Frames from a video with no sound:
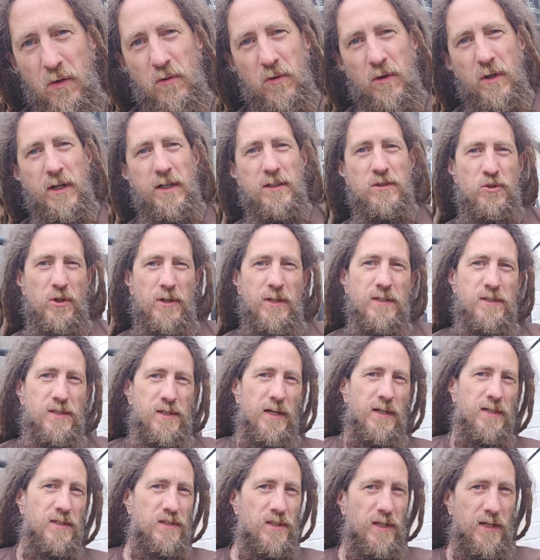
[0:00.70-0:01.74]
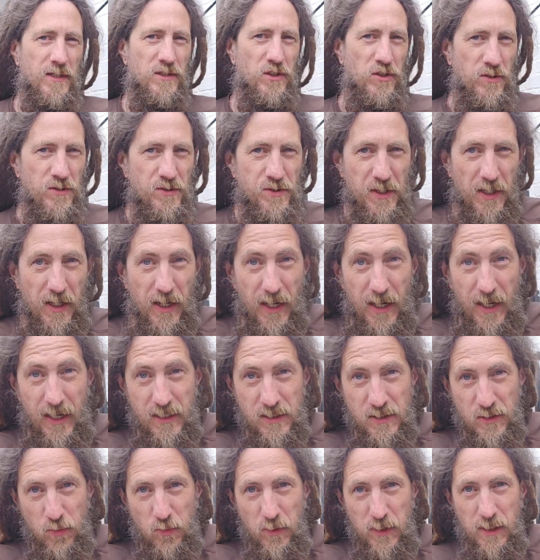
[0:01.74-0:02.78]
Right, ready to say it's Tech Tuesday,
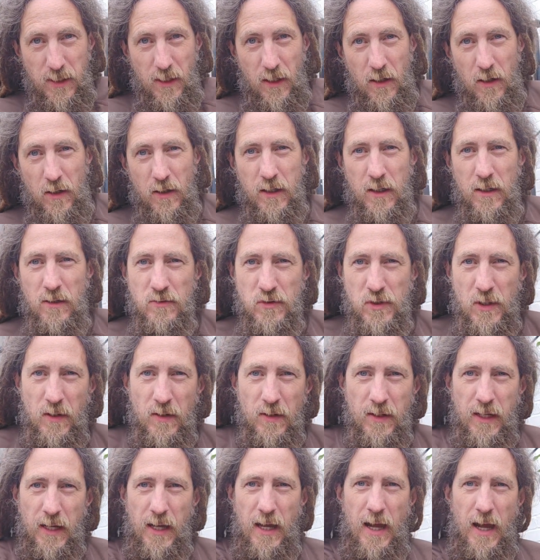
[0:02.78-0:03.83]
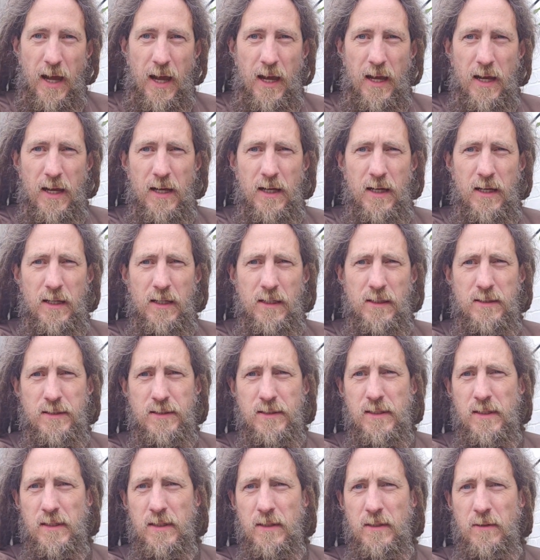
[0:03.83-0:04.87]
and we are going to look
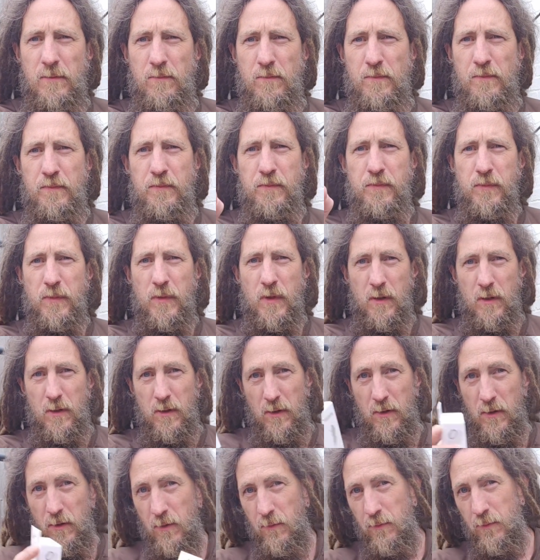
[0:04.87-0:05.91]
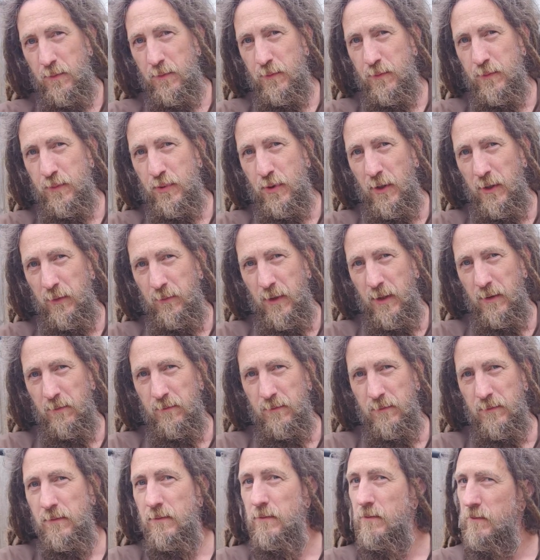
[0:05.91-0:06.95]
at
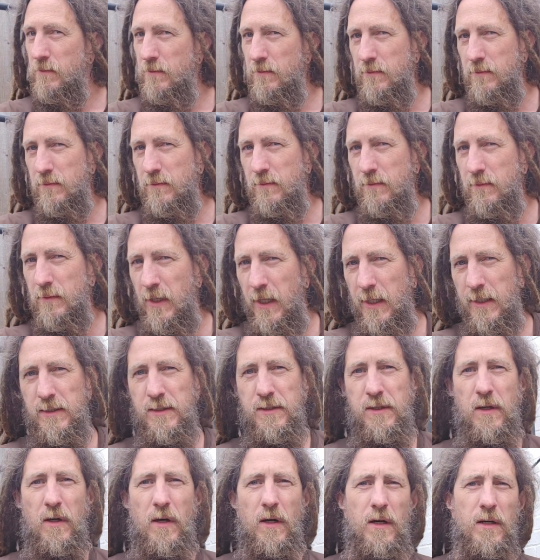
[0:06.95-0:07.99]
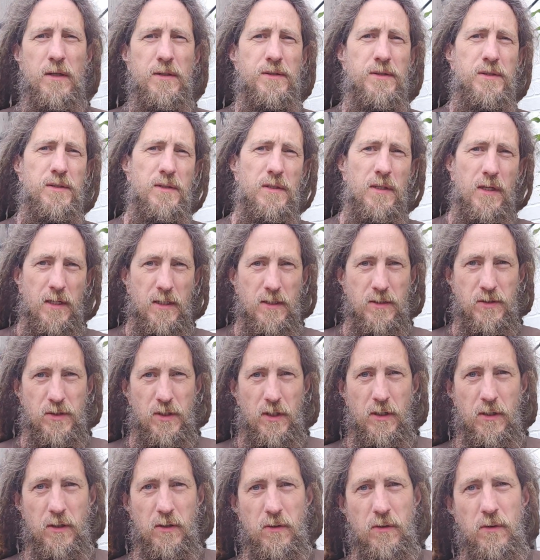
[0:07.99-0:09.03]
premium lens guards.
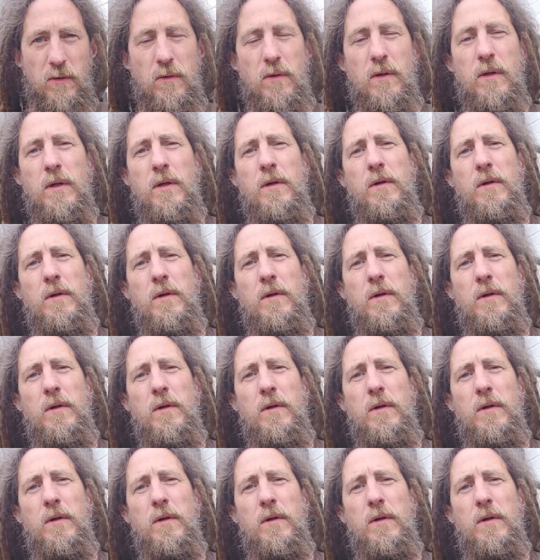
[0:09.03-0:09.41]
So